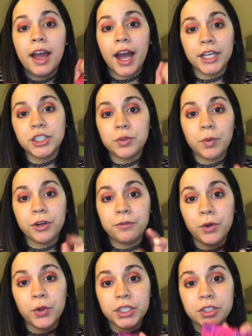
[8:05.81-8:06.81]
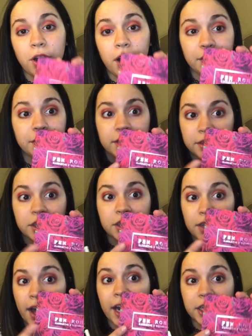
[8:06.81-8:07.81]
I just want to focus on
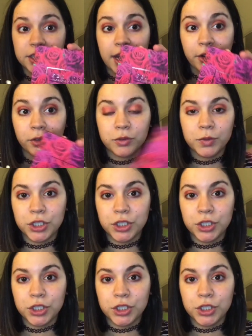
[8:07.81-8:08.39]
the eyeshadows,